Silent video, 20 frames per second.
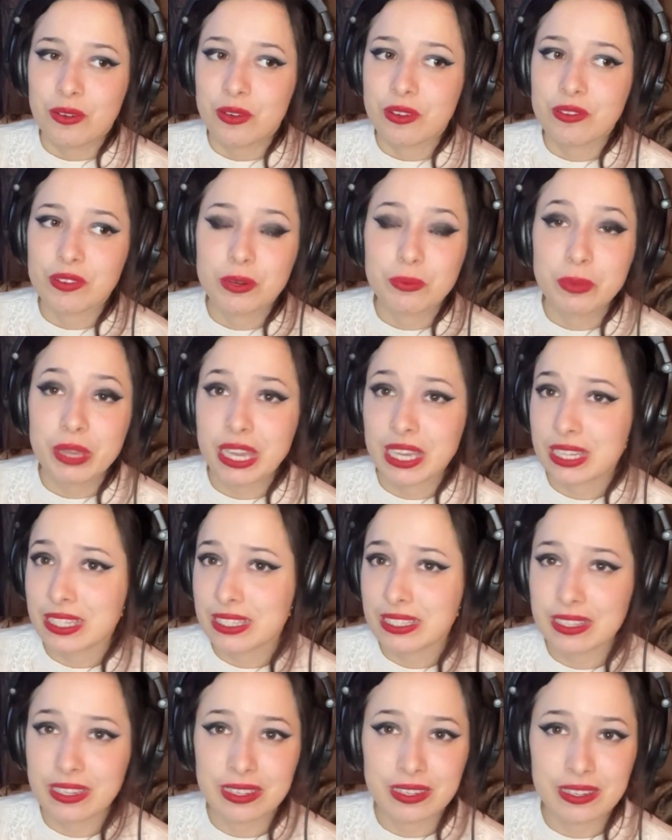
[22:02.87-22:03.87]
whatever,
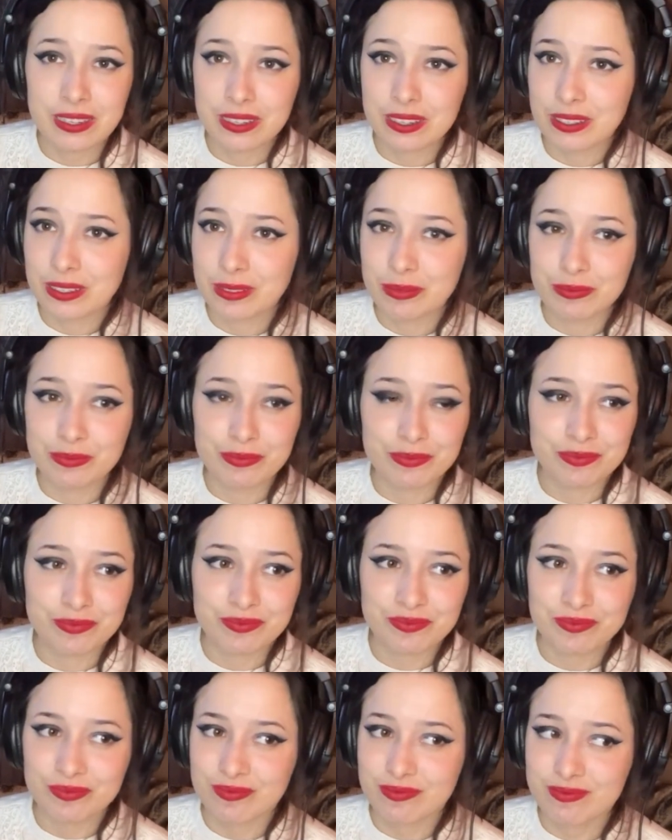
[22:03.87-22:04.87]
paint. I
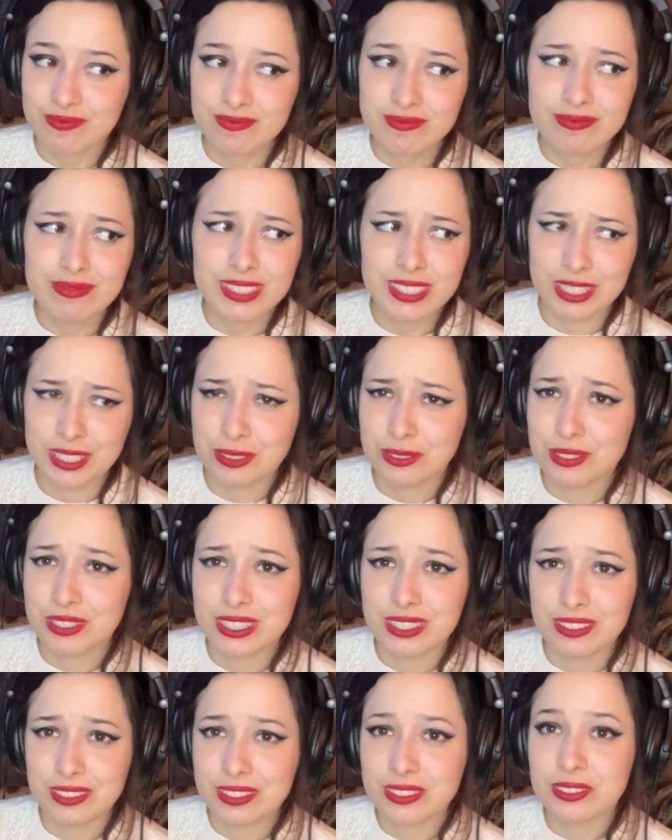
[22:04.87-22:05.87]
also
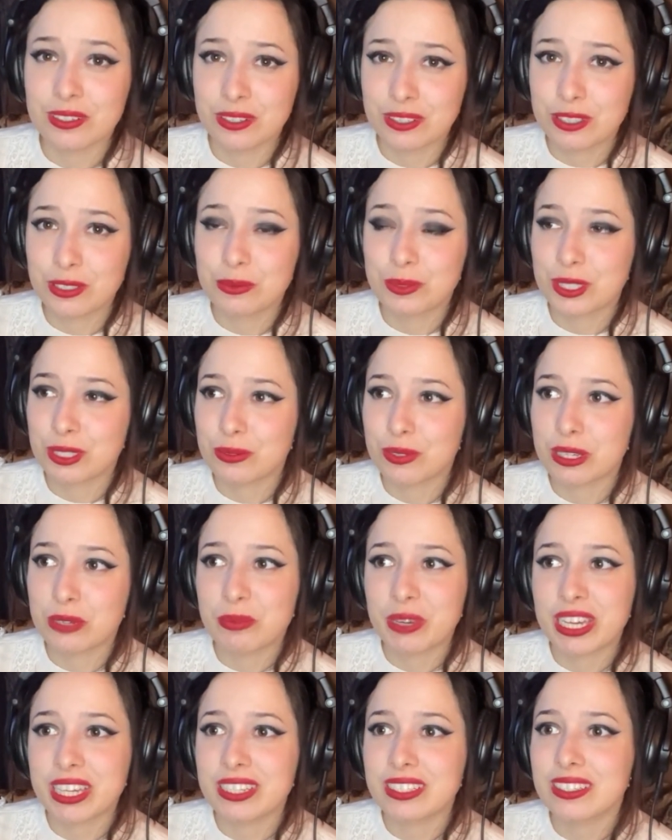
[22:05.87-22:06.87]
like to listen to audiobooks while I
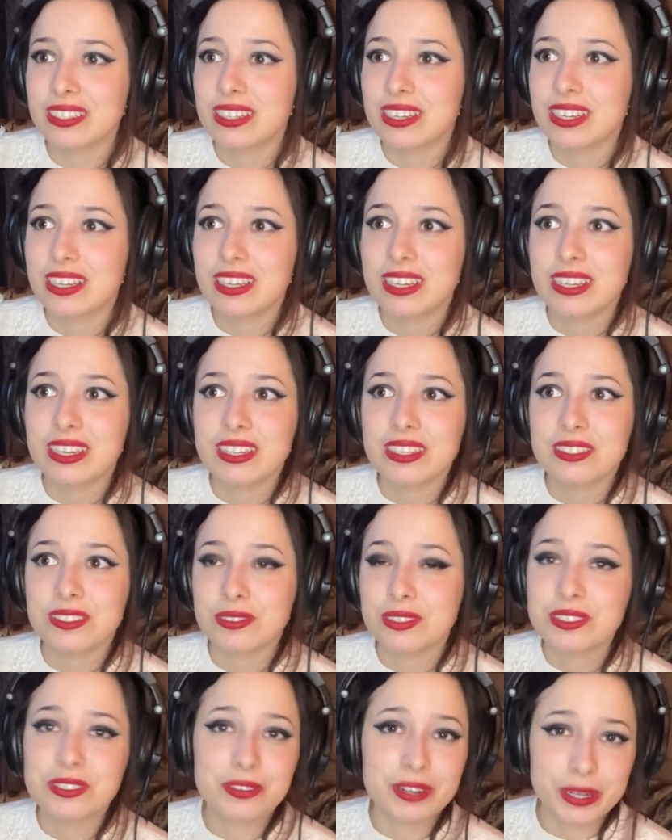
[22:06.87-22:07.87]
paint, so
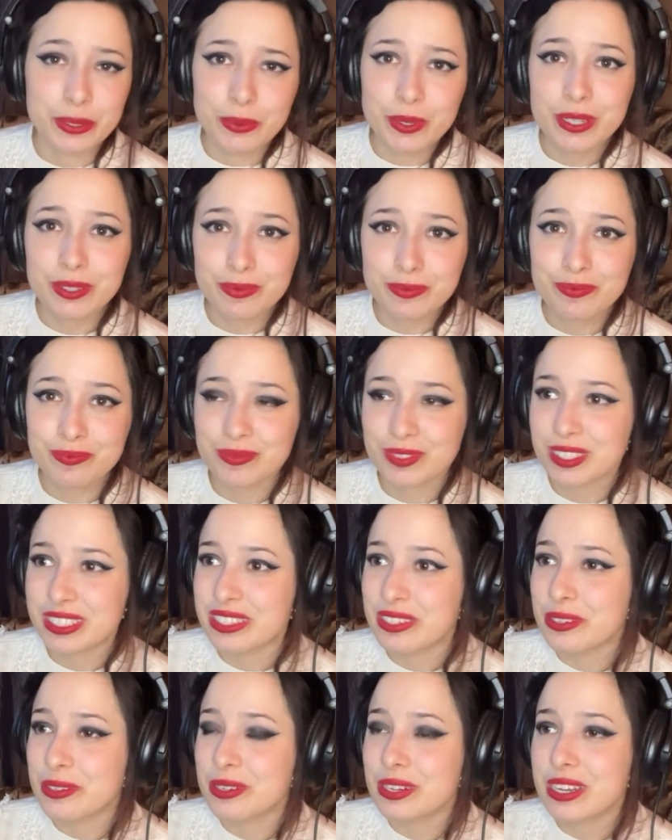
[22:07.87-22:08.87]
that's a great one
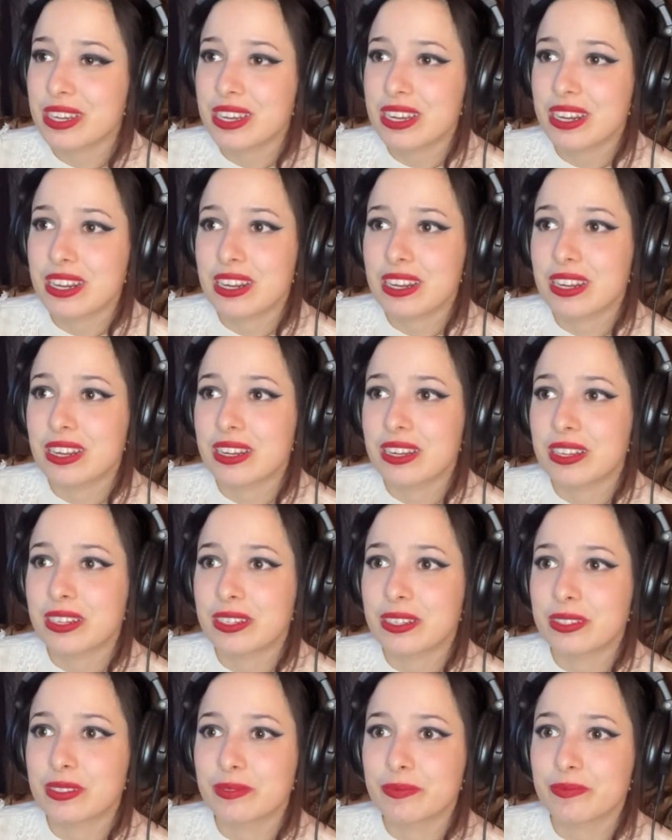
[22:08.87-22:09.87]
too.
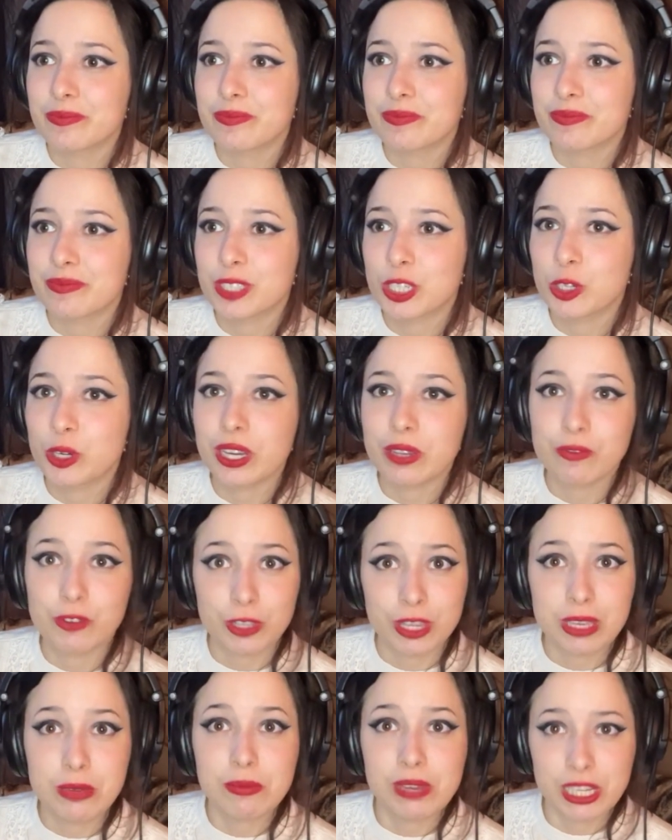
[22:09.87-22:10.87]
Great
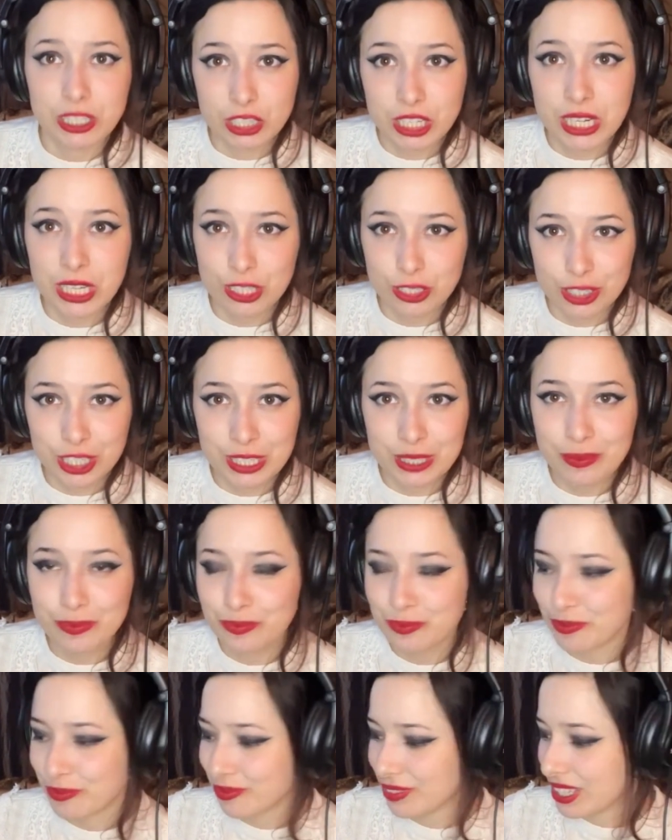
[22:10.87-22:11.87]
for the imagination.
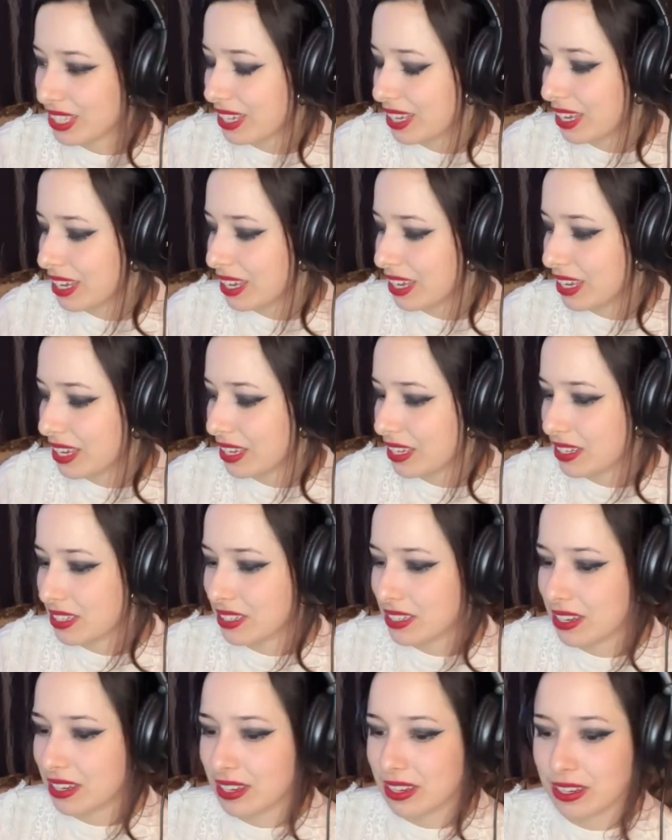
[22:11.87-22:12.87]

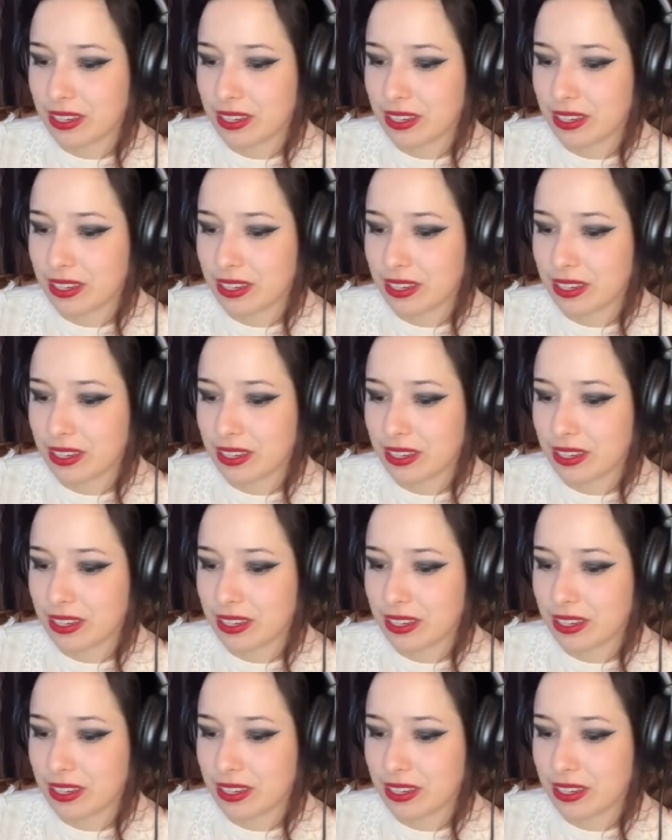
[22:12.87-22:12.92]
And